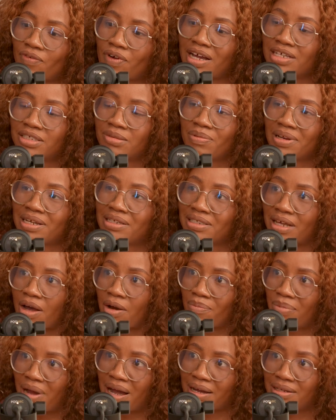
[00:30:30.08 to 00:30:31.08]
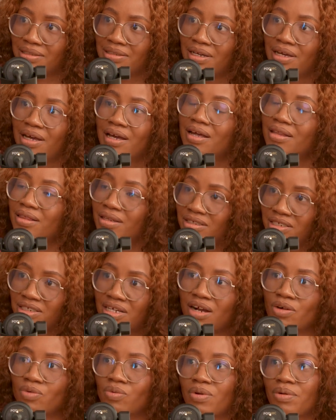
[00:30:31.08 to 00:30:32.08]
of us plays our part, this
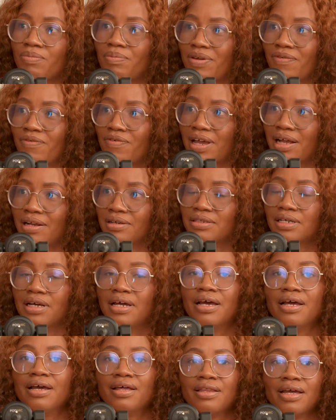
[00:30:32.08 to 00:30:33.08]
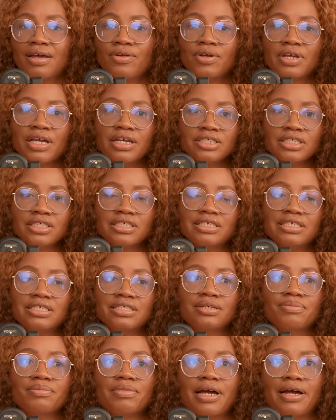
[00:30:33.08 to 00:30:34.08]
child will be failed. The education
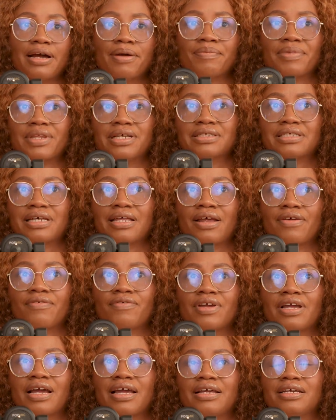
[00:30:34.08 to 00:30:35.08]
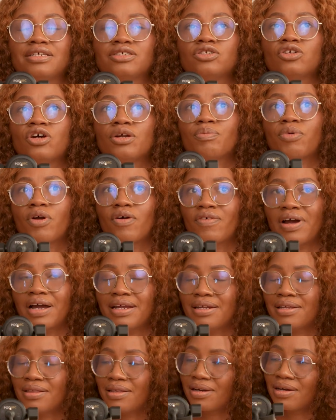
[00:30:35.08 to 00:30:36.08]
system in South Africa, it's not
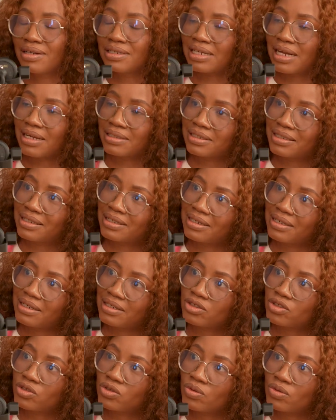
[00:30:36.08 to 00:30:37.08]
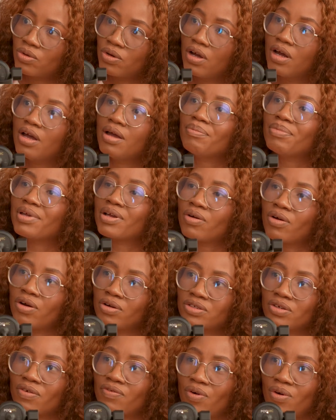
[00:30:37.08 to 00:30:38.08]
providing the results it needs to
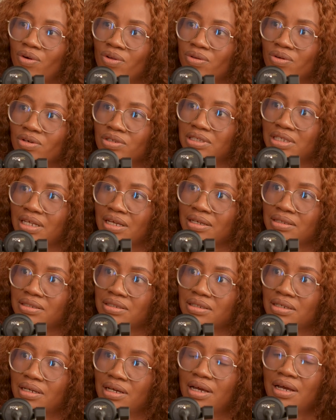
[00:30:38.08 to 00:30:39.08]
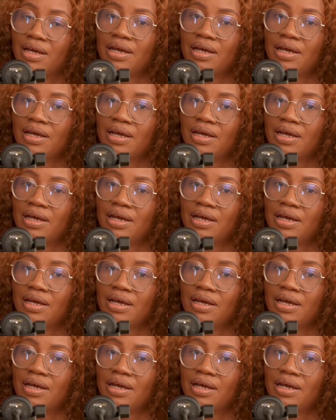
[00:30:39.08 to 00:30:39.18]
because of all those things.